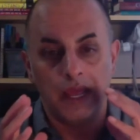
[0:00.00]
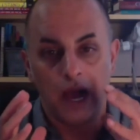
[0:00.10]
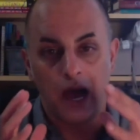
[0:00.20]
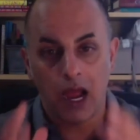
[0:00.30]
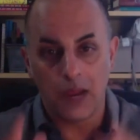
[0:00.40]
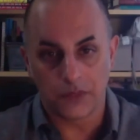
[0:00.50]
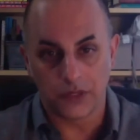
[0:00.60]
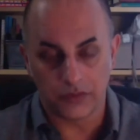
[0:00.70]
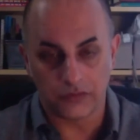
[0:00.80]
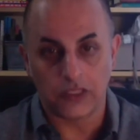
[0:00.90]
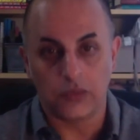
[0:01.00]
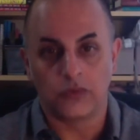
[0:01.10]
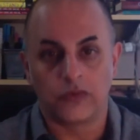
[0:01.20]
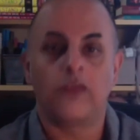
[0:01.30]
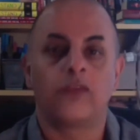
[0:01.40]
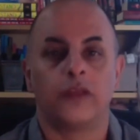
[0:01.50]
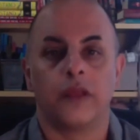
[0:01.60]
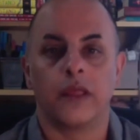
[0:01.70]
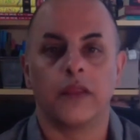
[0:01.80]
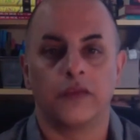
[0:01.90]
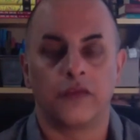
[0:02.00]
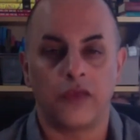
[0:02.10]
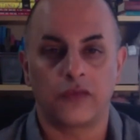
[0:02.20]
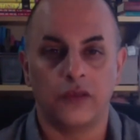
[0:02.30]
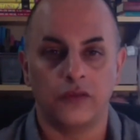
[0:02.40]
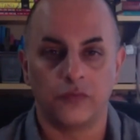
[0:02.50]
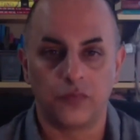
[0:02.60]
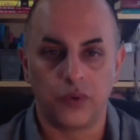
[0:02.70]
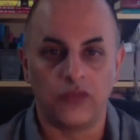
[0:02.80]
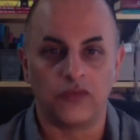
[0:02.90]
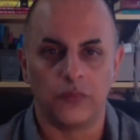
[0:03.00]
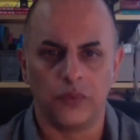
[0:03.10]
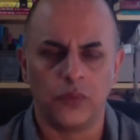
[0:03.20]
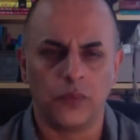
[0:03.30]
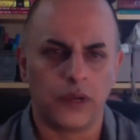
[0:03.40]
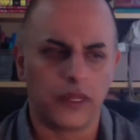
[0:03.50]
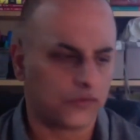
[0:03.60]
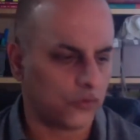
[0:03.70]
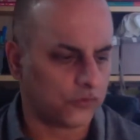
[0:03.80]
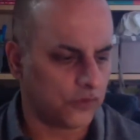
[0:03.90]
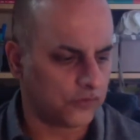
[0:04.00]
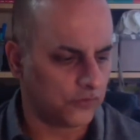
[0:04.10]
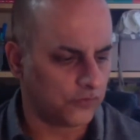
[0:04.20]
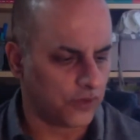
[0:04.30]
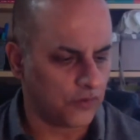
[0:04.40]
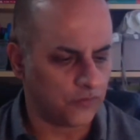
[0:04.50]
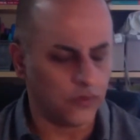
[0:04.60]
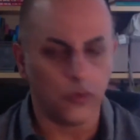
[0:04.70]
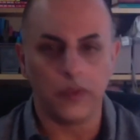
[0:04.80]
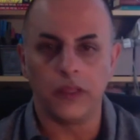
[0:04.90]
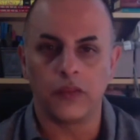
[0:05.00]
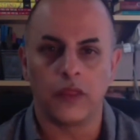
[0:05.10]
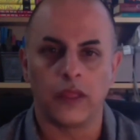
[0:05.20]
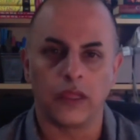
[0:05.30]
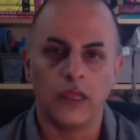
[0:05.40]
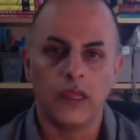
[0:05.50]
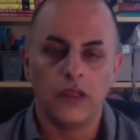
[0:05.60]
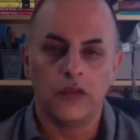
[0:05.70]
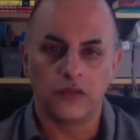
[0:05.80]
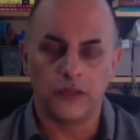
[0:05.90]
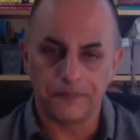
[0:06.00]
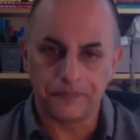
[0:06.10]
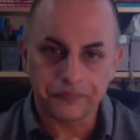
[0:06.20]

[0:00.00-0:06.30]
I'm going to set you a task today, and the task is pretty simple, but it's also something hopefully that'll make you think. You see,